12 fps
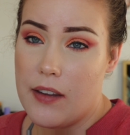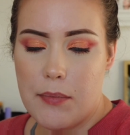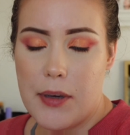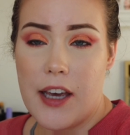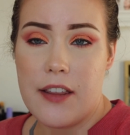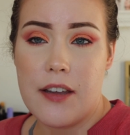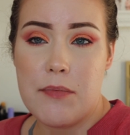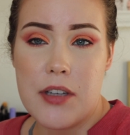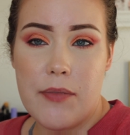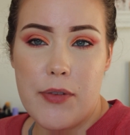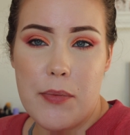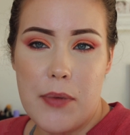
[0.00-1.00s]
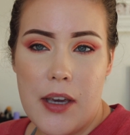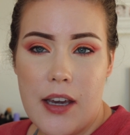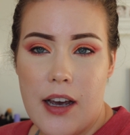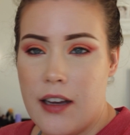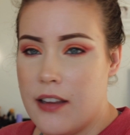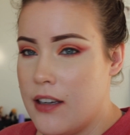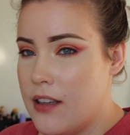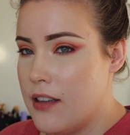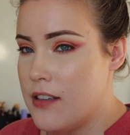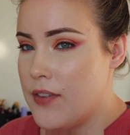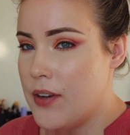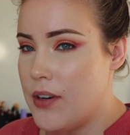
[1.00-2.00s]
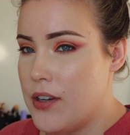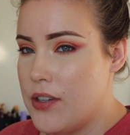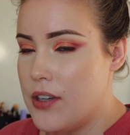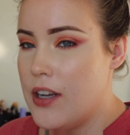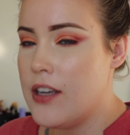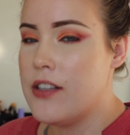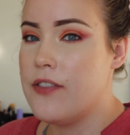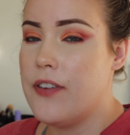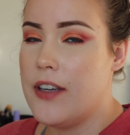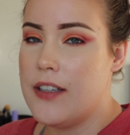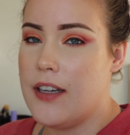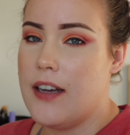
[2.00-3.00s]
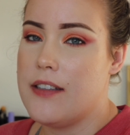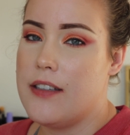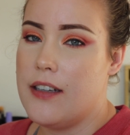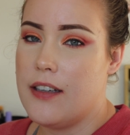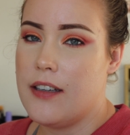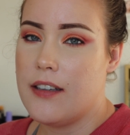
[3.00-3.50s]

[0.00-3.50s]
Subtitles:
But yeah, thumbs up from me. I think this foundation is fantastic.